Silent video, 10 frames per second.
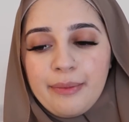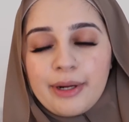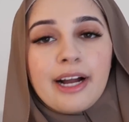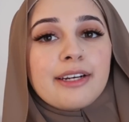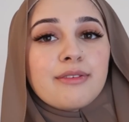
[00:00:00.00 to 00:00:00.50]
We're
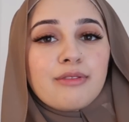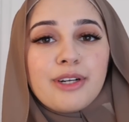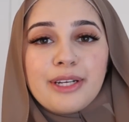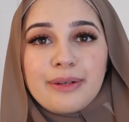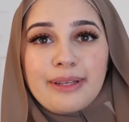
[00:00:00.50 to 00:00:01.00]
kind of
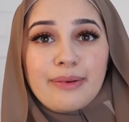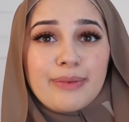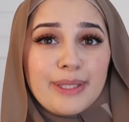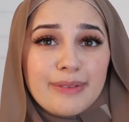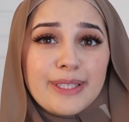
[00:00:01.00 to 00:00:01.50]
running like
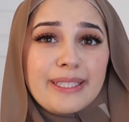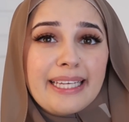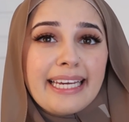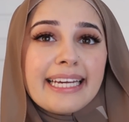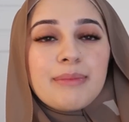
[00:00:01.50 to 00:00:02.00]
really, really
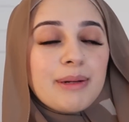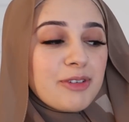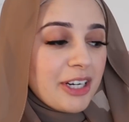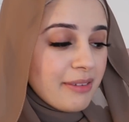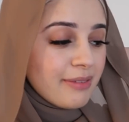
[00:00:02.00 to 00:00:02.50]
late, but I'm
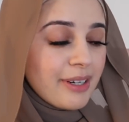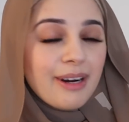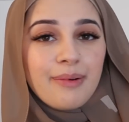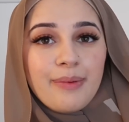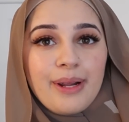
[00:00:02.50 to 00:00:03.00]
trying to figure
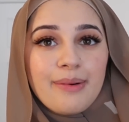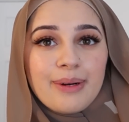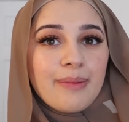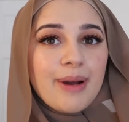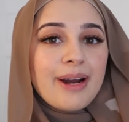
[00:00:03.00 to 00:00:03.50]
out what I
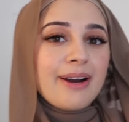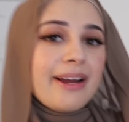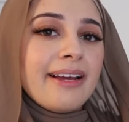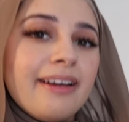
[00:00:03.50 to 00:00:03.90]
want to wear.